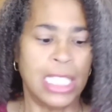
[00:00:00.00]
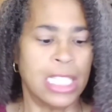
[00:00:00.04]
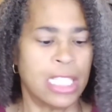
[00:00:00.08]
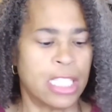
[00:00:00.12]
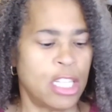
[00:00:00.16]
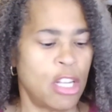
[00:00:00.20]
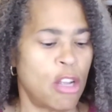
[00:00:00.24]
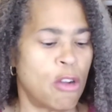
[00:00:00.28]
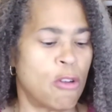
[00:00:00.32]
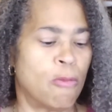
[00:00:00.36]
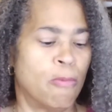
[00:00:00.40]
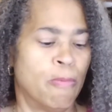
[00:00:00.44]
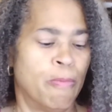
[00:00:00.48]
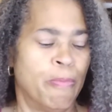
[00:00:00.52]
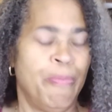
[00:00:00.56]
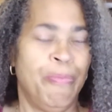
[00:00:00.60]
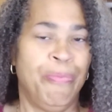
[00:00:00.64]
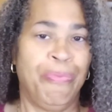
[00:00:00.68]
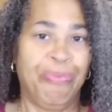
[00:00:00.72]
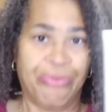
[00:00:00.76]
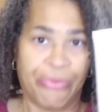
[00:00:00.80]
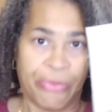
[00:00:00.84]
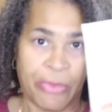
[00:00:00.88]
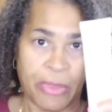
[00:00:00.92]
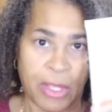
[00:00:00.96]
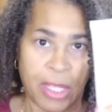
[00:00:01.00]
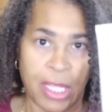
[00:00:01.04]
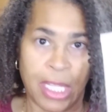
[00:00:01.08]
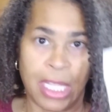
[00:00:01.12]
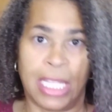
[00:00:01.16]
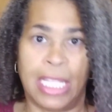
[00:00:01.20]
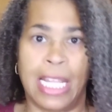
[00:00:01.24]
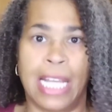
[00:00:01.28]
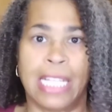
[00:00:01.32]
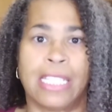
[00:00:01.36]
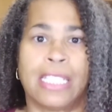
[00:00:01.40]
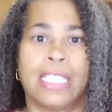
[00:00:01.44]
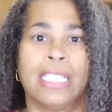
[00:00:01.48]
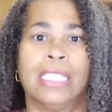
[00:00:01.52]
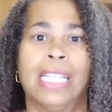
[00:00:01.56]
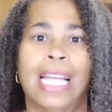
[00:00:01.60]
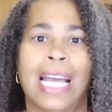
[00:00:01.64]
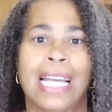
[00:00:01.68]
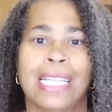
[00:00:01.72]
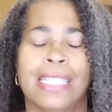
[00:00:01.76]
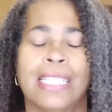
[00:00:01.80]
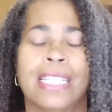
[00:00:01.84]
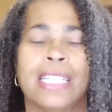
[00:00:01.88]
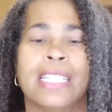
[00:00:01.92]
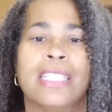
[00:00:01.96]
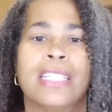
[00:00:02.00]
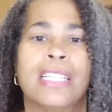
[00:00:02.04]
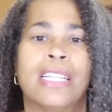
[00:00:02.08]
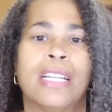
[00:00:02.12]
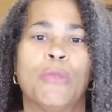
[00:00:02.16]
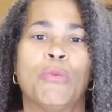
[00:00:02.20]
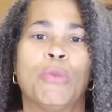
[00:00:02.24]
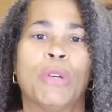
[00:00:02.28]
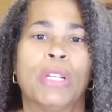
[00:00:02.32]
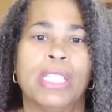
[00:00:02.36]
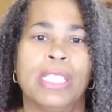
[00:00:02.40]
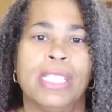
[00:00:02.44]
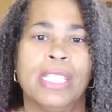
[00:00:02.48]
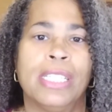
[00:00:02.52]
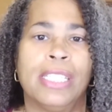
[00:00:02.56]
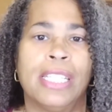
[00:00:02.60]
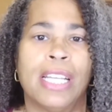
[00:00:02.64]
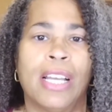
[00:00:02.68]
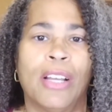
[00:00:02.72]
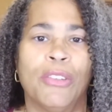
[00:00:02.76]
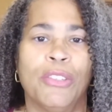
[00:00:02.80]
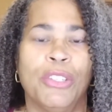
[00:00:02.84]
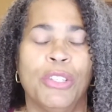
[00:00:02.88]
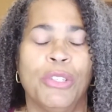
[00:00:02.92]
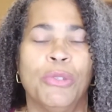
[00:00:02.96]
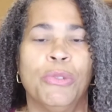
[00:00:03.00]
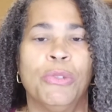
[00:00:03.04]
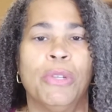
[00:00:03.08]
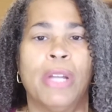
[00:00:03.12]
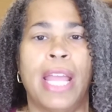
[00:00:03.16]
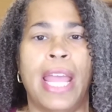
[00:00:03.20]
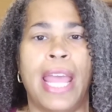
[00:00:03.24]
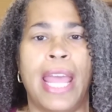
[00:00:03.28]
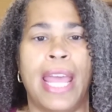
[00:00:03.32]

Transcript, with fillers: So that's the last thing that I wanted to tell you,